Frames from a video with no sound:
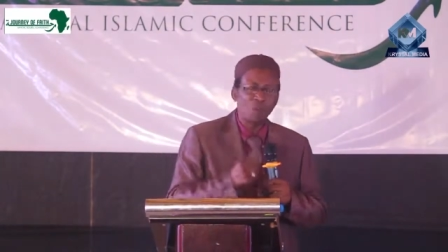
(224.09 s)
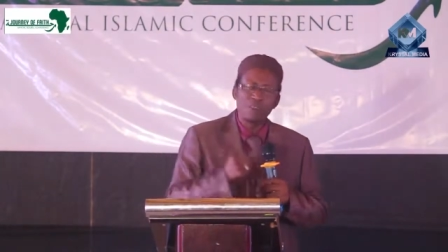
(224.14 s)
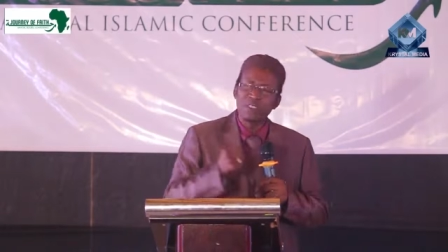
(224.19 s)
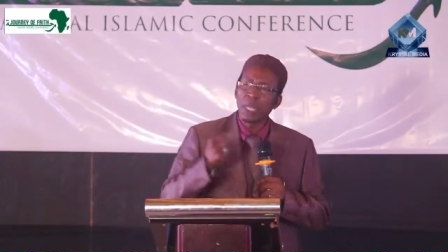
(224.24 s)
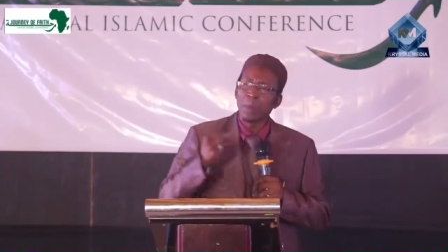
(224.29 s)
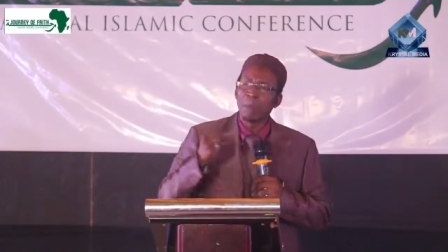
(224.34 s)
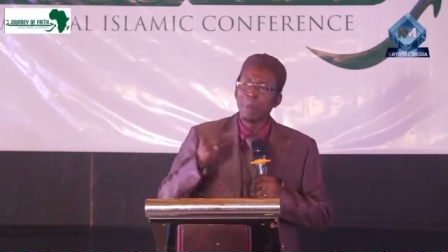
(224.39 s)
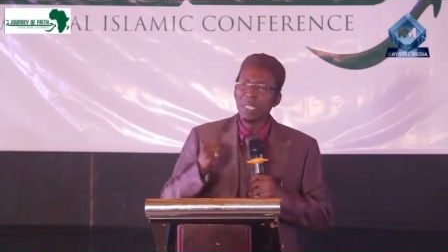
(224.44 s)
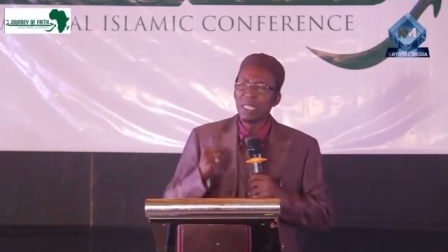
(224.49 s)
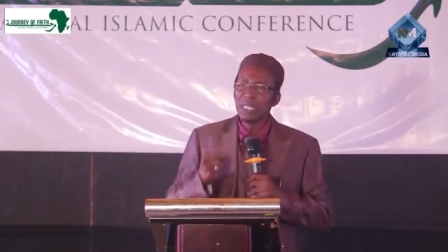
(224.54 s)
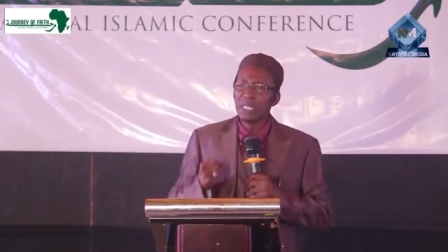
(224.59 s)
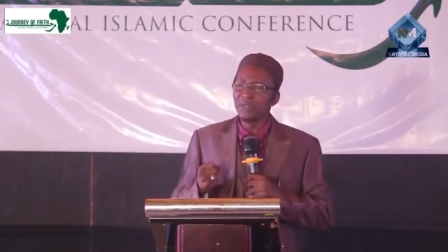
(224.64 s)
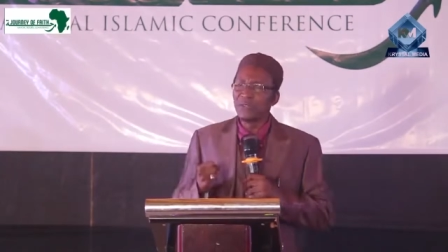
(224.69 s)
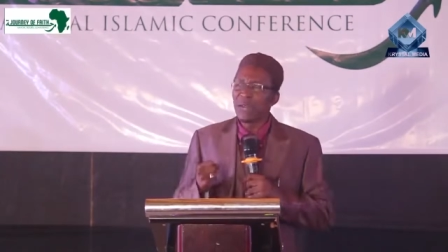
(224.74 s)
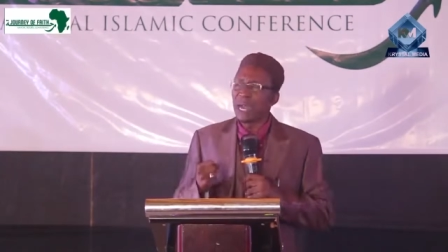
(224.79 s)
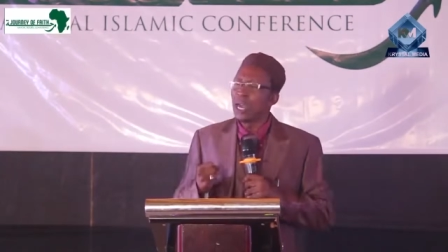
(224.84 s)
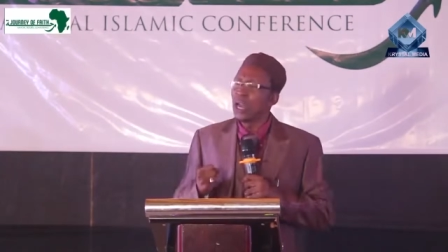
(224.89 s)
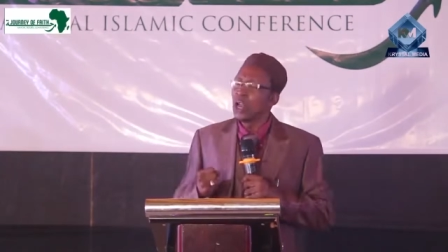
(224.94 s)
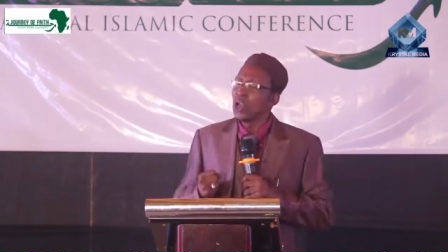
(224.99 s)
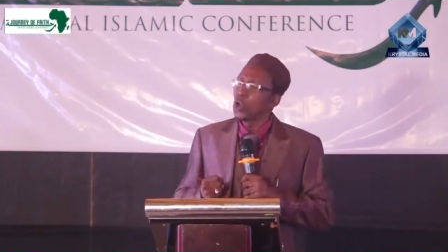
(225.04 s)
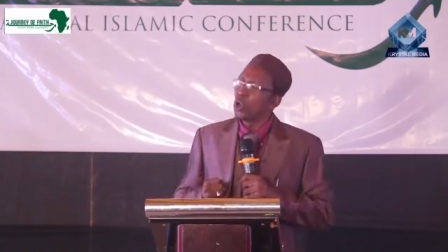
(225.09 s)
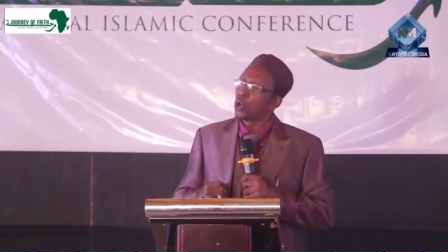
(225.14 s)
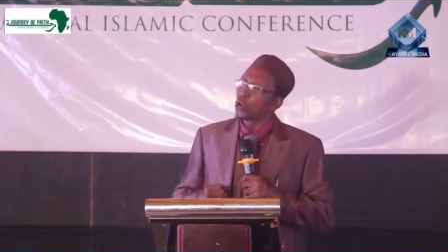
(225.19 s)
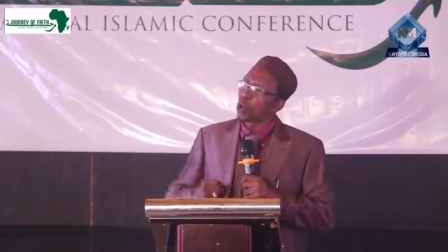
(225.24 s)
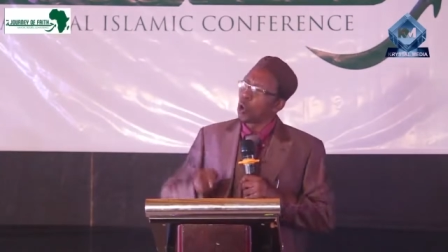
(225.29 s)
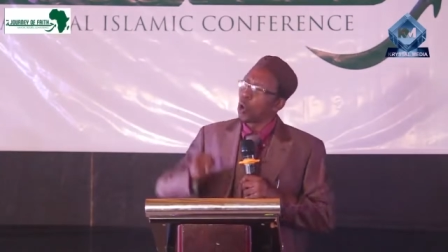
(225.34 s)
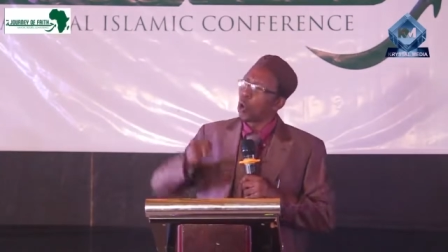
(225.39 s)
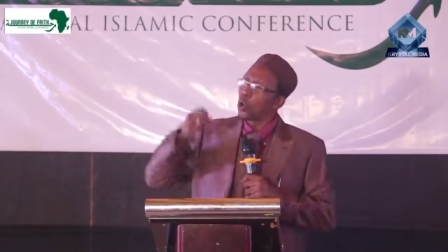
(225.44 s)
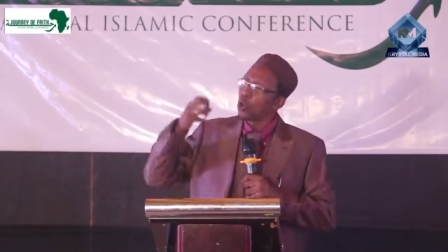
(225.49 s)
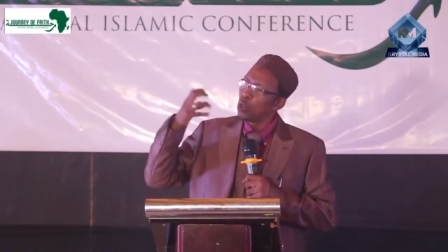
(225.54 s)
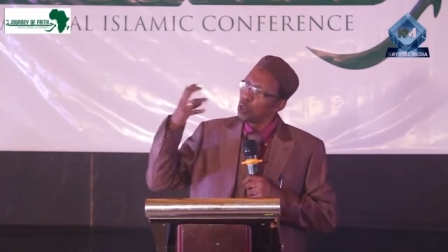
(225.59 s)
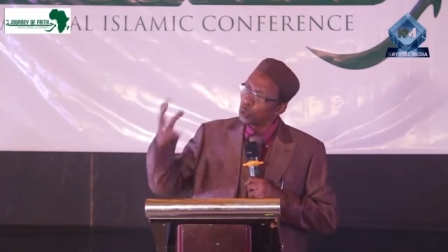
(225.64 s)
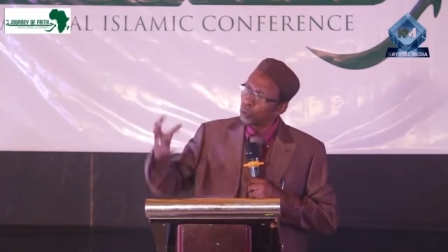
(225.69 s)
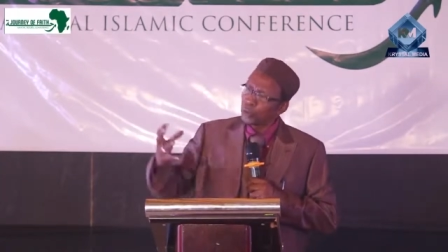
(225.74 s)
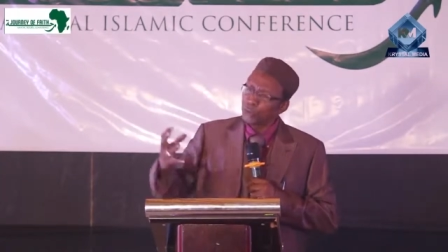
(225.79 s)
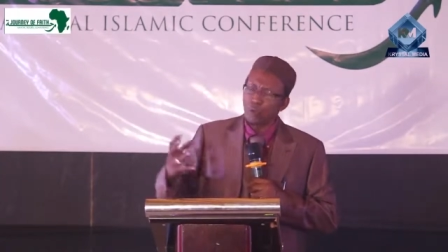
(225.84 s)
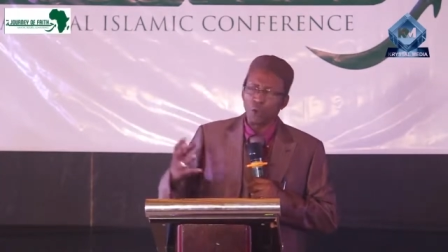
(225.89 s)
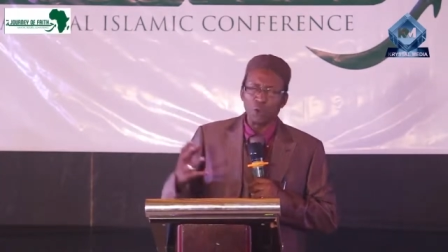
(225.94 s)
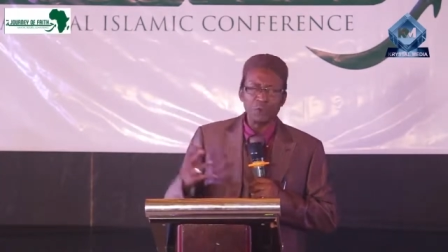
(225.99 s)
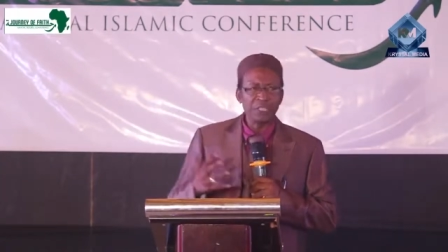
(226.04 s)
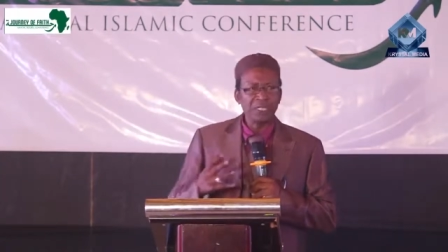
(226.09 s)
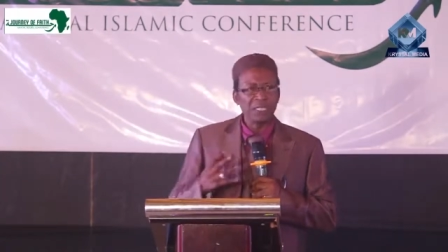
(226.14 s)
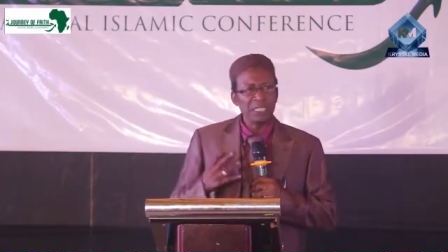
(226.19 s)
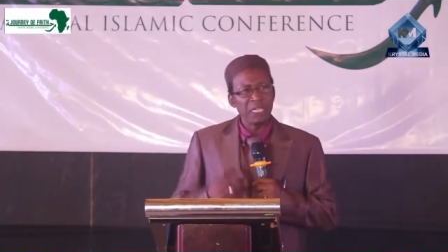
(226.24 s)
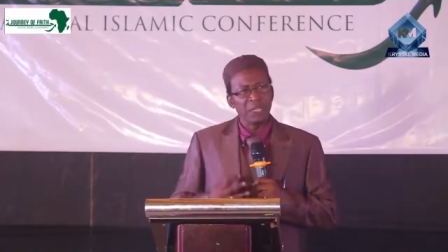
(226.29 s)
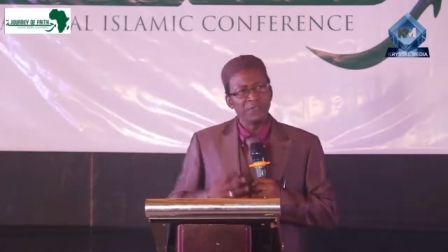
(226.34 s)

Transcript: of the believer Go look for it,